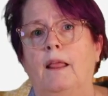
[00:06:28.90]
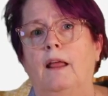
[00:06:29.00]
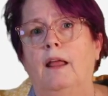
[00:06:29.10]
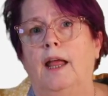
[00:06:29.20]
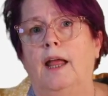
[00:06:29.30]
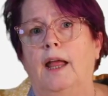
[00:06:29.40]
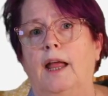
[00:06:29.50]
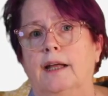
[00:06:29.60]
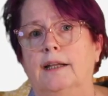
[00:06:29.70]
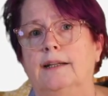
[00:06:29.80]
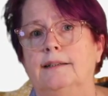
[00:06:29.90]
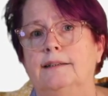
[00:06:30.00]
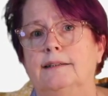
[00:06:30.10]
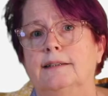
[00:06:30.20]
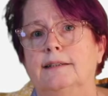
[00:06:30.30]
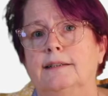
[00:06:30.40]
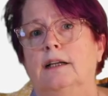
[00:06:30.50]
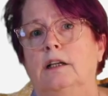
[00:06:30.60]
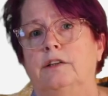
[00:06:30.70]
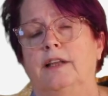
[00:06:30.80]
and
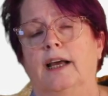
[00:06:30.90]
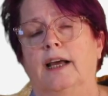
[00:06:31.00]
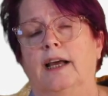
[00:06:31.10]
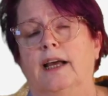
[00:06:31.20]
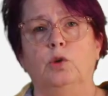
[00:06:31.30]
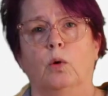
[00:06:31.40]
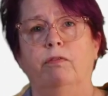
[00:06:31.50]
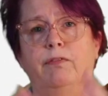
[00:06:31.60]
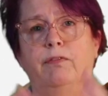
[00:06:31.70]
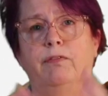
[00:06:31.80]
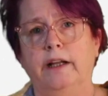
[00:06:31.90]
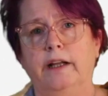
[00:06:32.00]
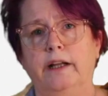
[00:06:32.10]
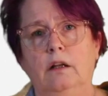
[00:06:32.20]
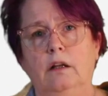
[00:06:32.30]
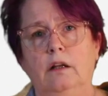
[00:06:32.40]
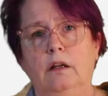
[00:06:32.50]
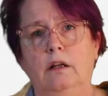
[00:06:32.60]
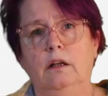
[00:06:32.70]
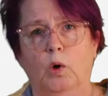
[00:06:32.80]
then your final
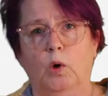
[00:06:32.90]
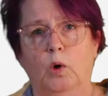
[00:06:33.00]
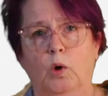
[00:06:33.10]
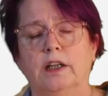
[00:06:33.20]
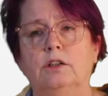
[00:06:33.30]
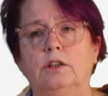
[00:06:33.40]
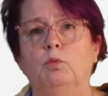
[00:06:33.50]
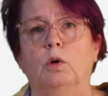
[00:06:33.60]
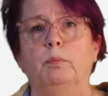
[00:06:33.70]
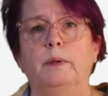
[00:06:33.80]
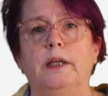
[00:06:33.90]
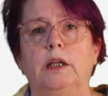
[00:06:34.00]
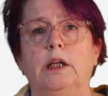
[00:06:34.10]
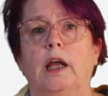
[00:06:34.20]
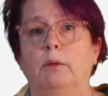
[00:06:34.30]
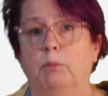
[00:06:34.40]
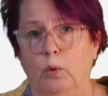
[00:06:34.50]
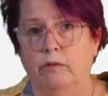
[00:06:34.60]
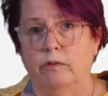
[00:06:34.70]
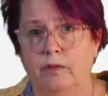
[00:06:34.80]
project will be a
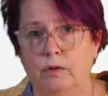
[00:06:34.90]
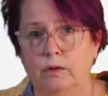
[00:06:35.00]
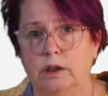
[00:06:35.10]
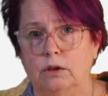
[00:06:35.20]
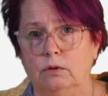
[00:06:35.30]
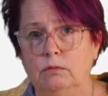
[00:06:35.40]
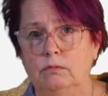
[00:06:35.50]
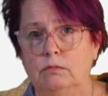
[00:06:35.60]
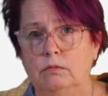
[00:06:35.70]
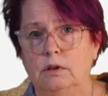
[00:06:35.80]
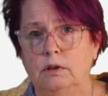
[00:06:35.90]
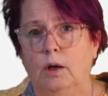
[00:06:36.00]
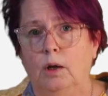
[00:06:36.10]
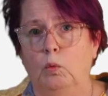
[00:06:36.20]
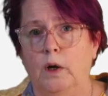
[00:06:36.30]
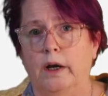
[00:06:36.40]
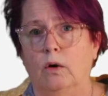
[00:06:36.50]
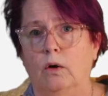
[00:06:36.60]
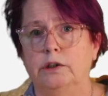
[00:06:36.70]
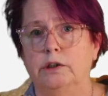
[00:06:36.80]
portfolio
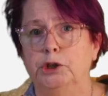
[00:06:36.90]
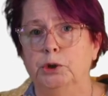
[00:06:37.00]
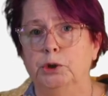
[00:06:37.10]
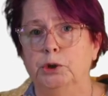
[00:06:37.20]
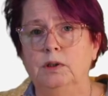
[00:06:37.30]
where you